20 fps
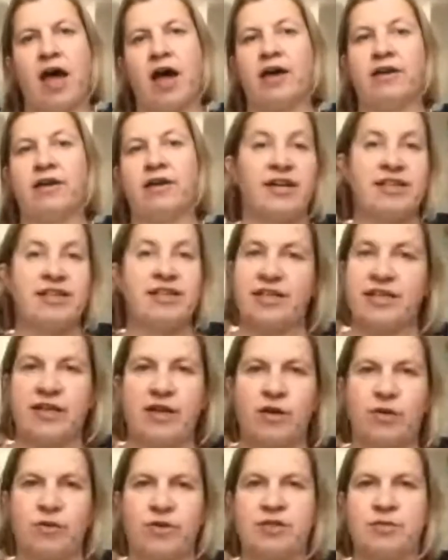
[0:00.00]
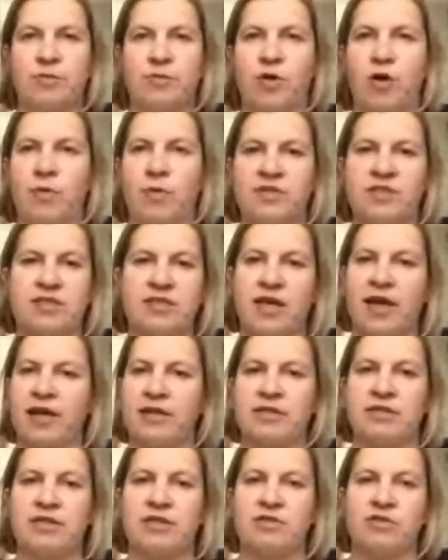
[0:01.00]
and ideally agree some common
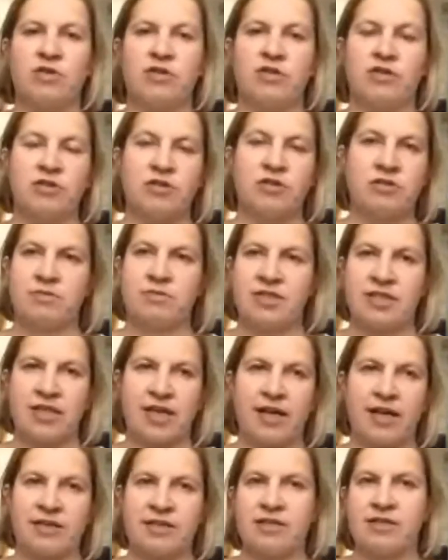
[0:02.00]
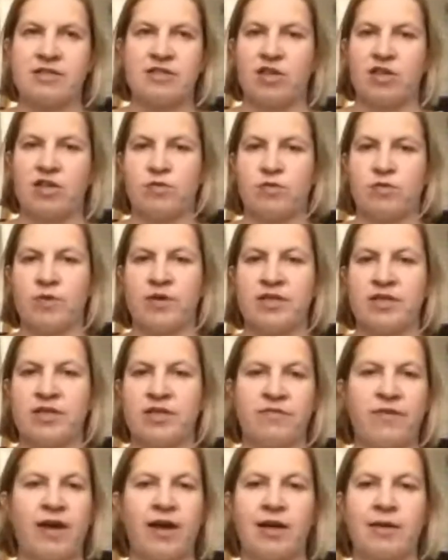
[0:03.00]
standards or use some standards that are
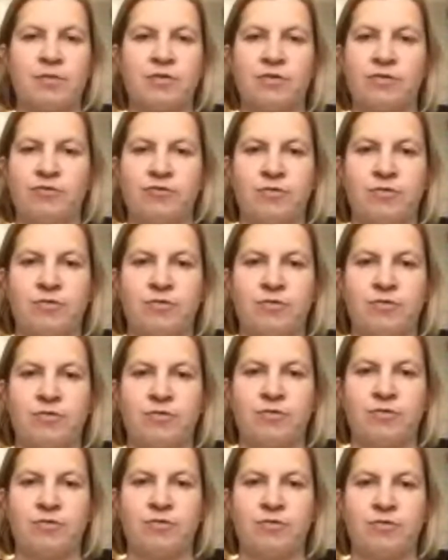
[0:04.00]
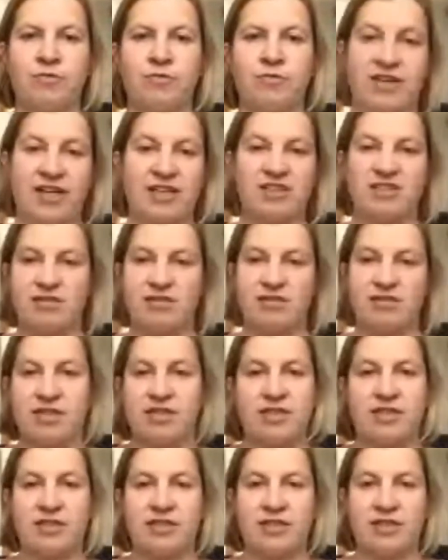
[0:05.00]
already available from the Office of National
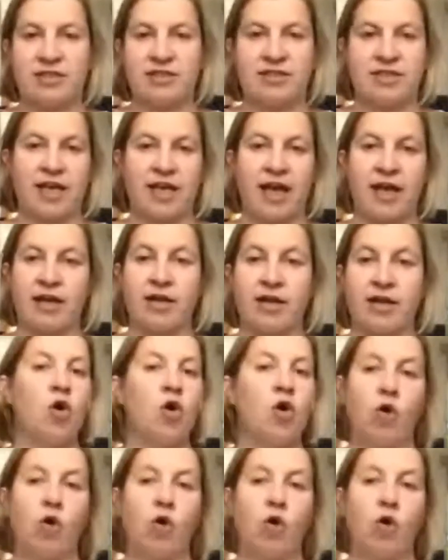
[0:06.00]
Statistics, say,